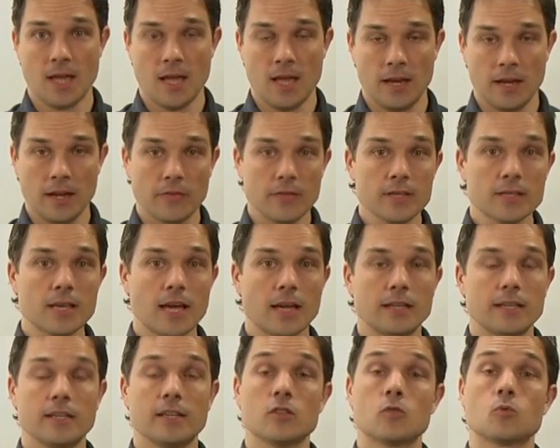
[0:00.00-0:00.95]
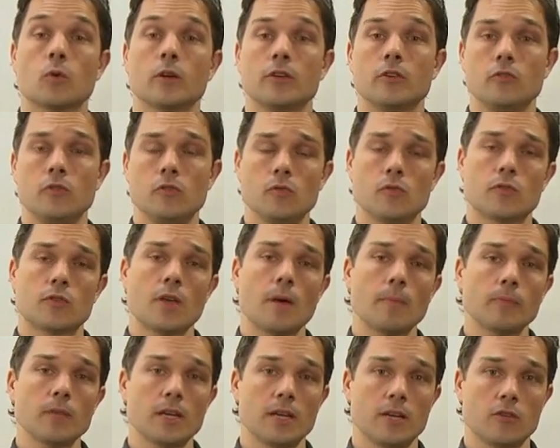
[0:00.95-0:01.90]
Now, this idea is where you use
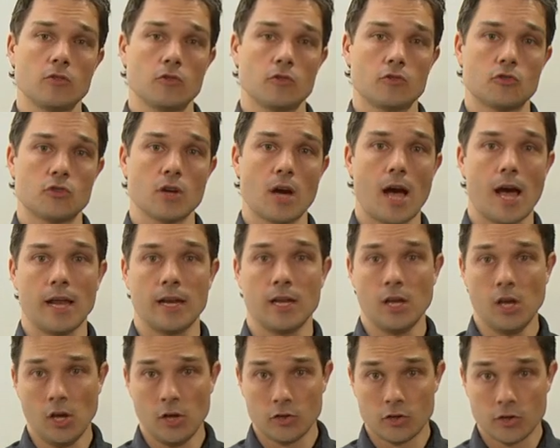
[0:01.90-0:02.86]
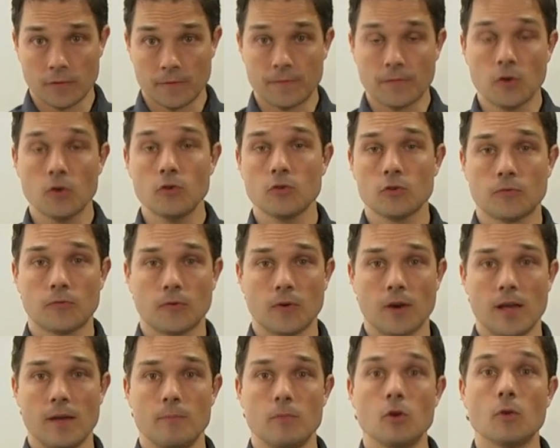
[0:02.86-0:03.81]
something in your shot to further
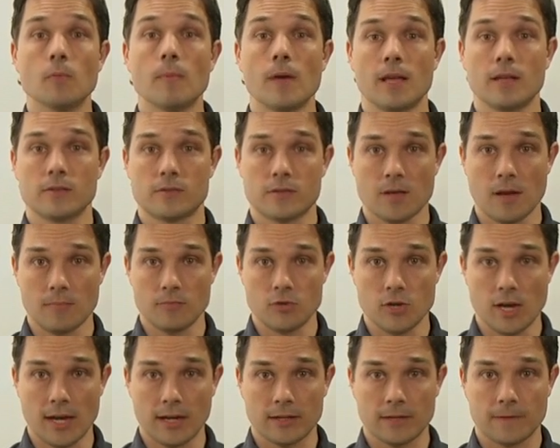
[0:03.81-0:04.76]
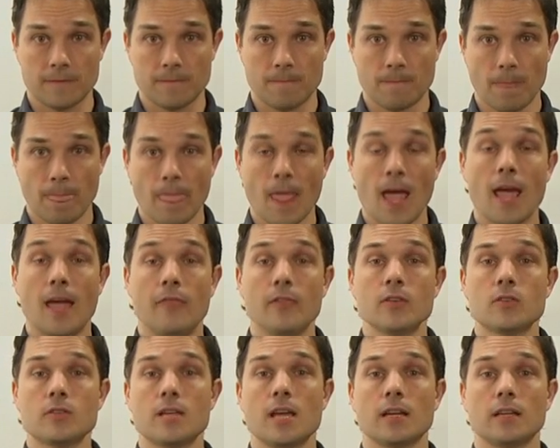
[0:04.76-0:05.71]
frame your main subject. And
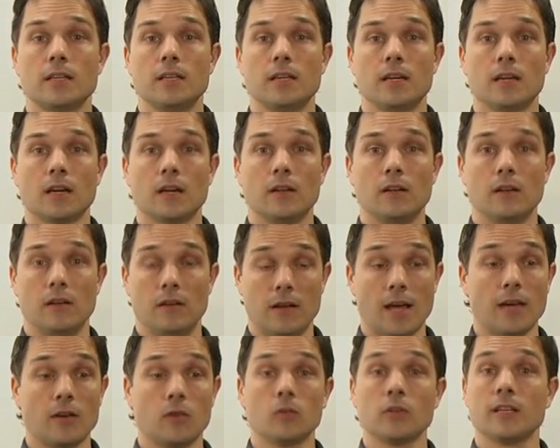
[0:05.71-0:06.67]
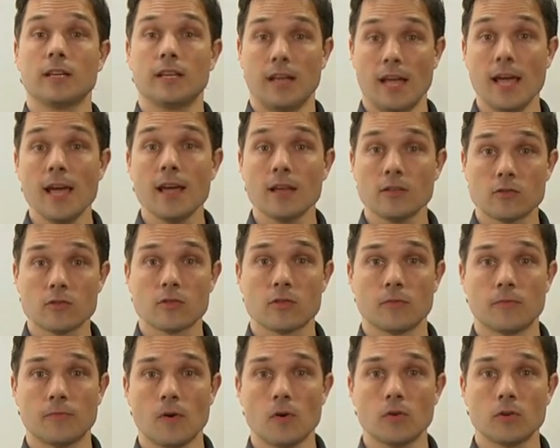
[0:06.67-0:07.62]
this technique not only enhances
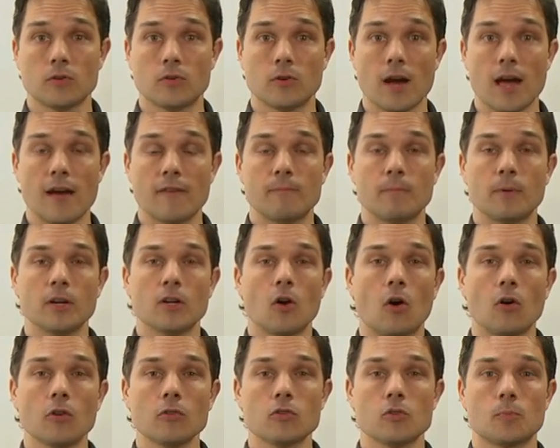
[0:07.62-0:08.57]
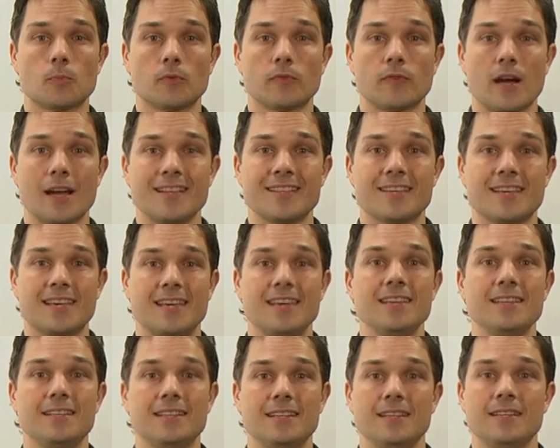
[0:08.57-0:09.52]
the photograph, but it also provides
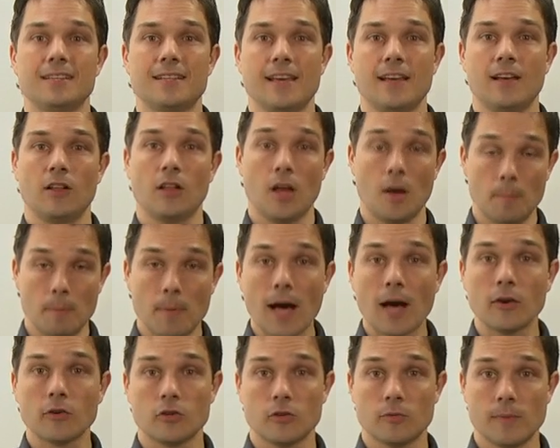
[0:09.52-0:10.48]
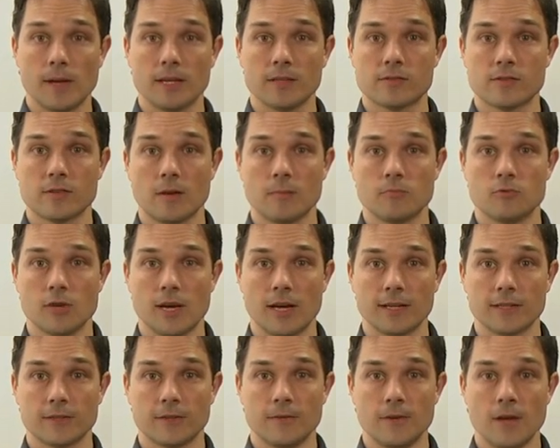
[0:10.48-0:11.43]
key detail about your main
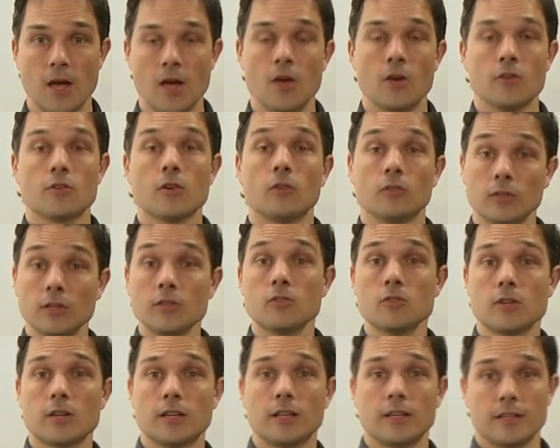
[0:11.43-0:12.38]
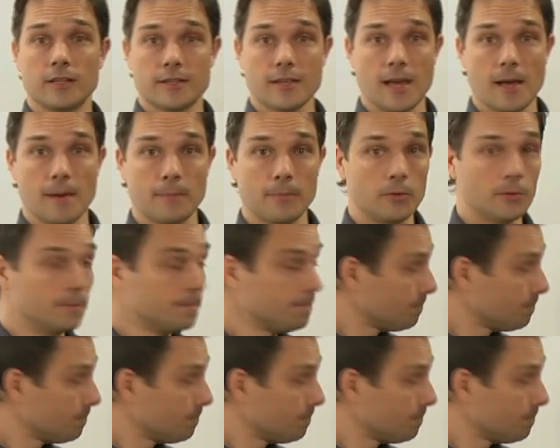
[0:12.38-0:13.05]
subject. So let's look at an example.